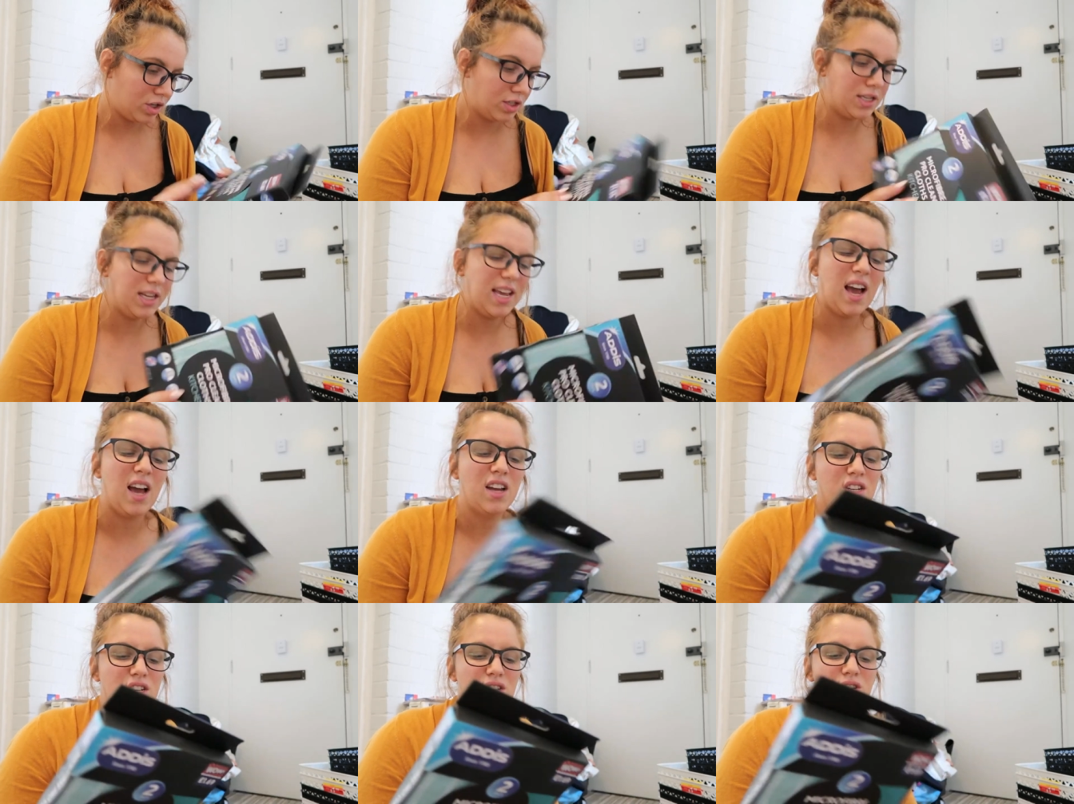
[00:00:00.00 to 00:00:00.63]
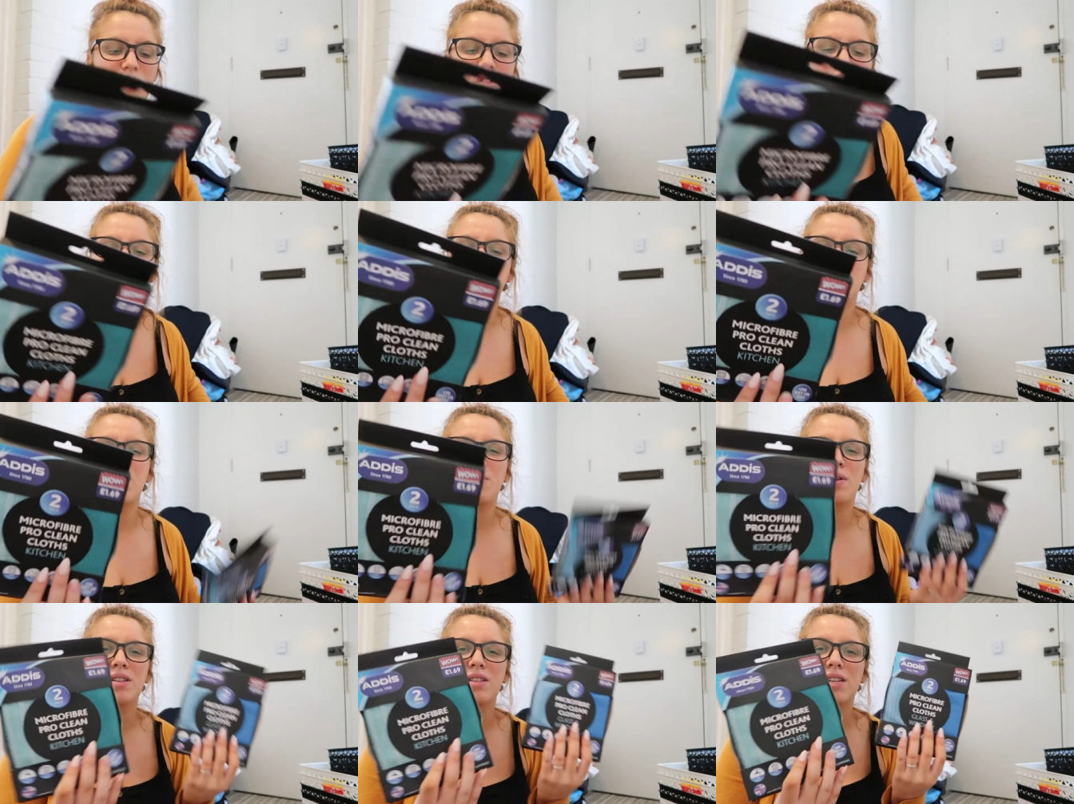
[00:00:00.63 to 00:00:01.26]
so yeah, I just got
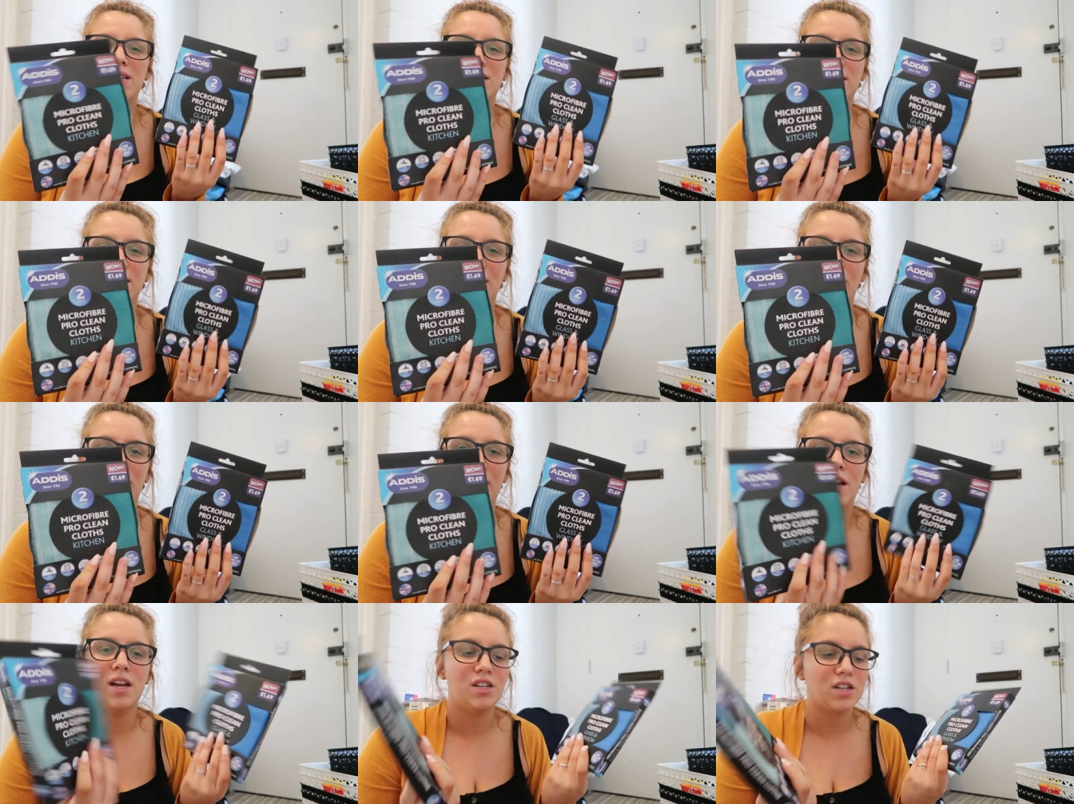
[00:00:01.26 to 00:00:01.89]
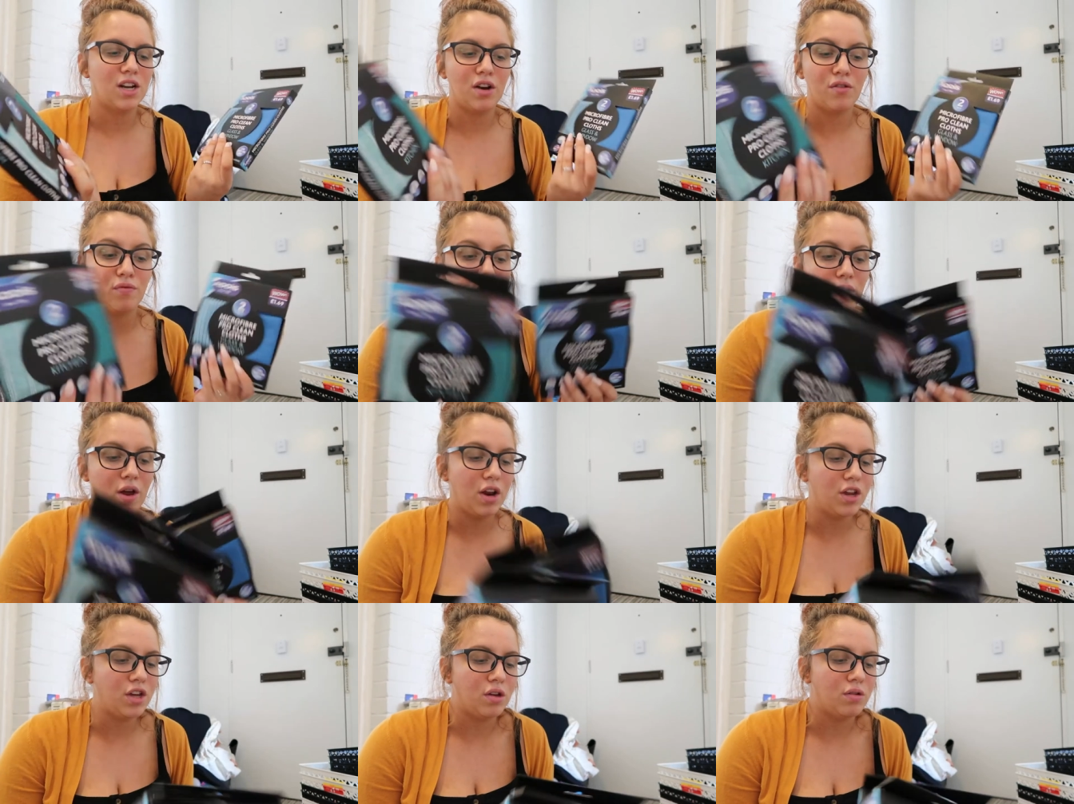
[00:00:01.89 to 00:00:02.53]
those. They're 169 each, and I,
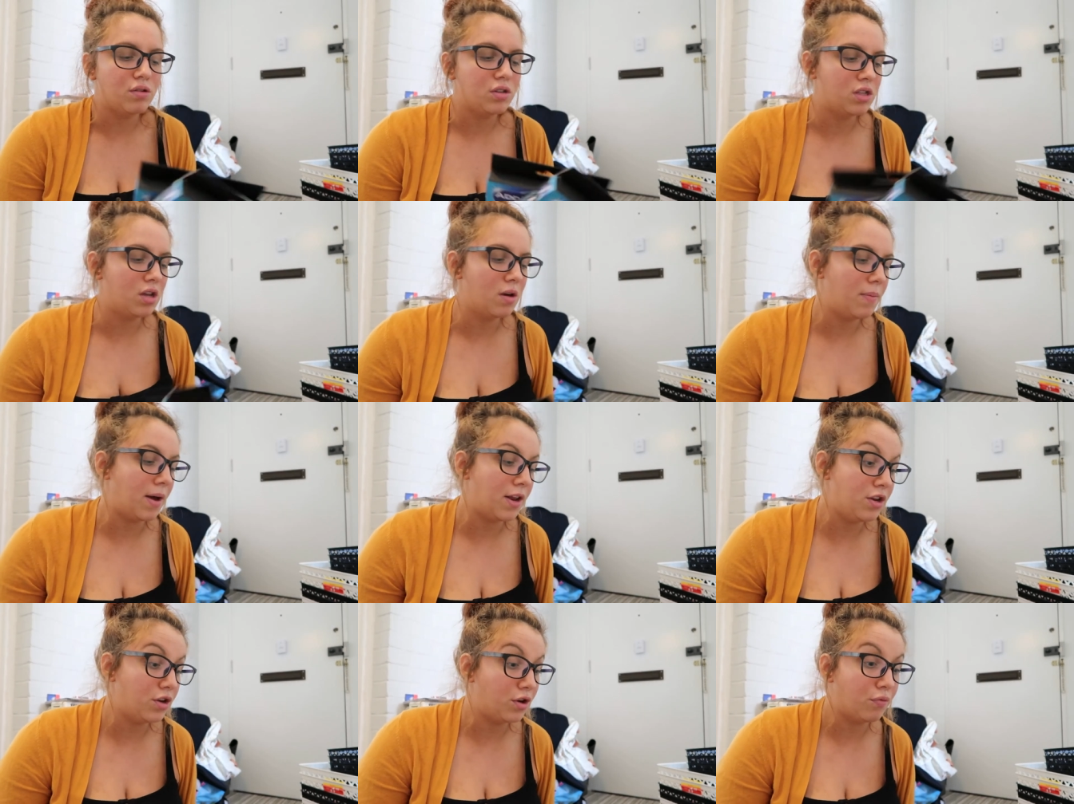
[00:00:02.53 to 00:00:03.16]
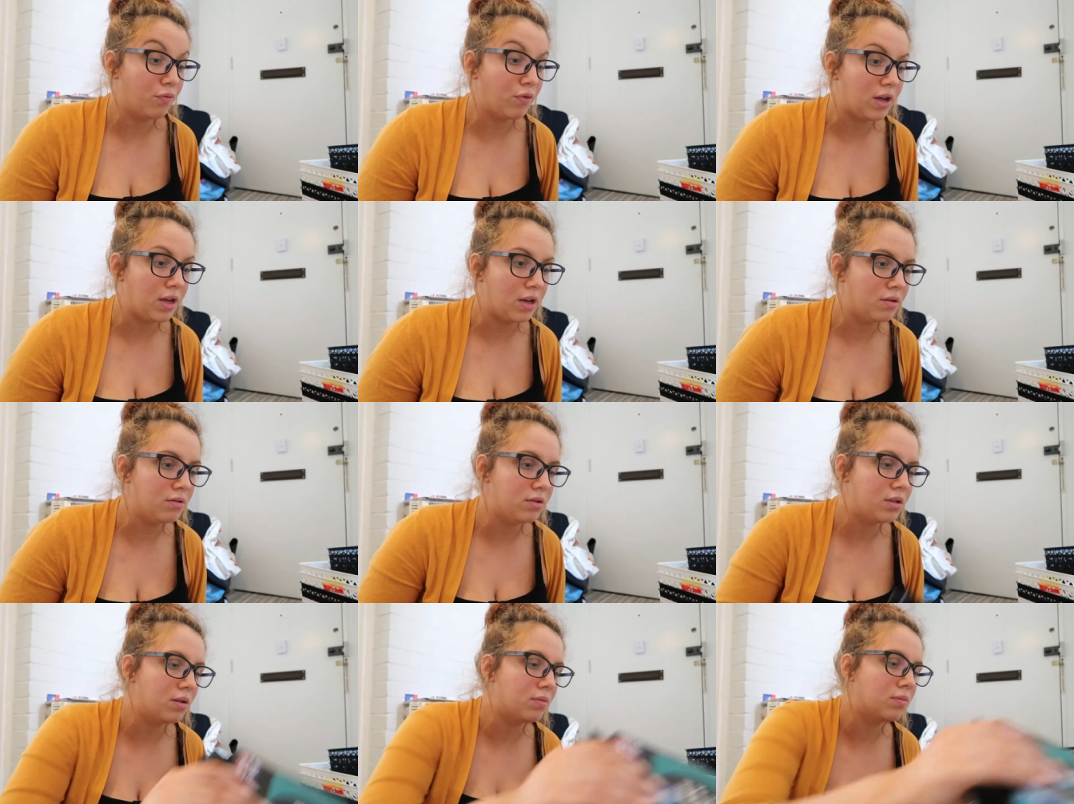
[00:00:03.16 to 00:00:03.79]
and I used them, and you can
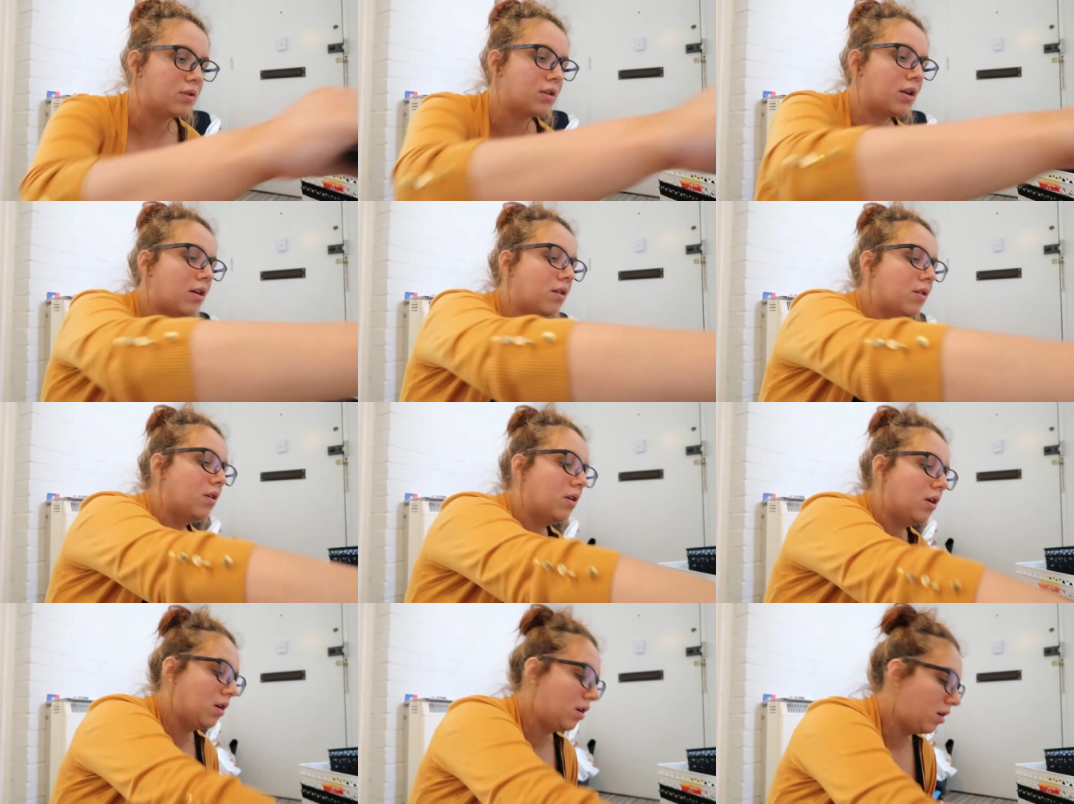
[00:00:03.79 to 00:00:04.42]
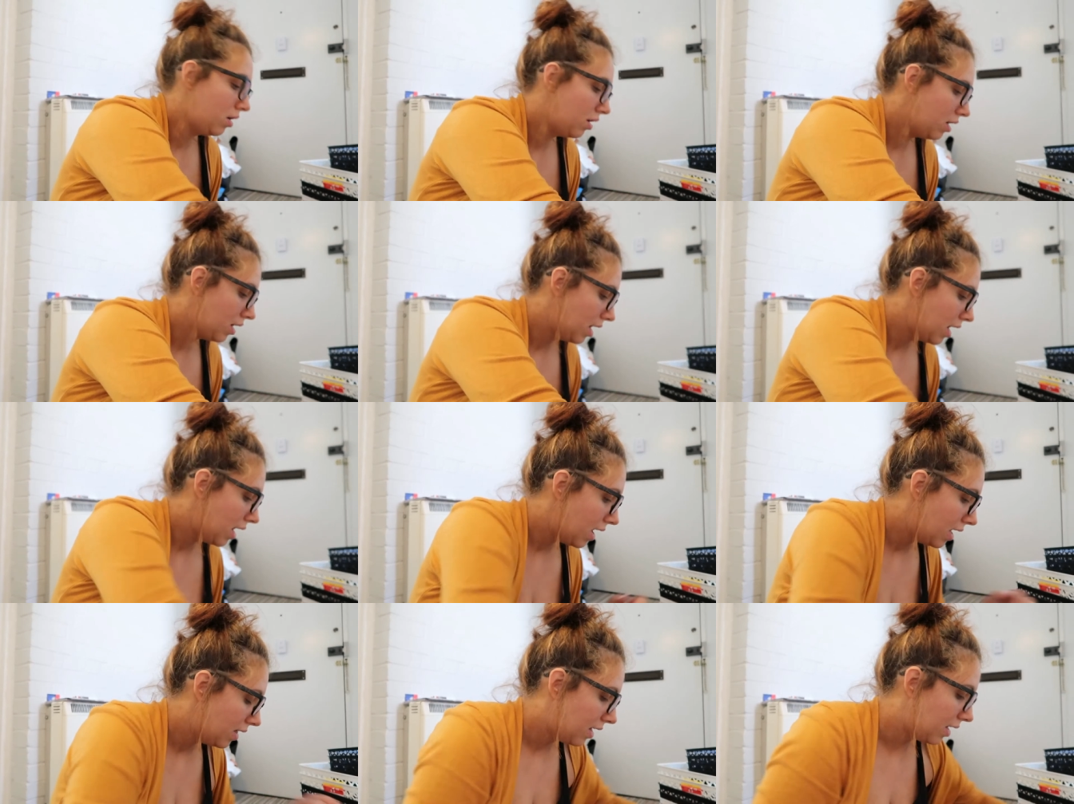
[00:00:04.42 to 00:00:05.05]
reuse them, so
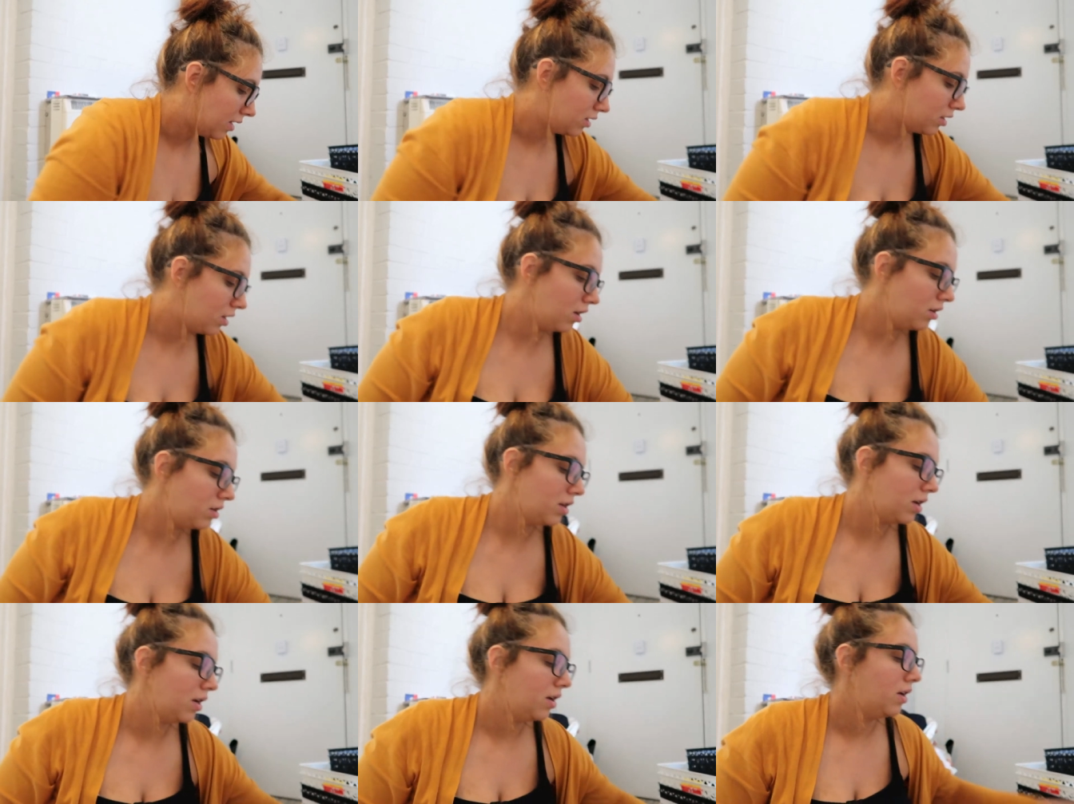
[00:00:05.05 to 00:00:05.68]
that's good.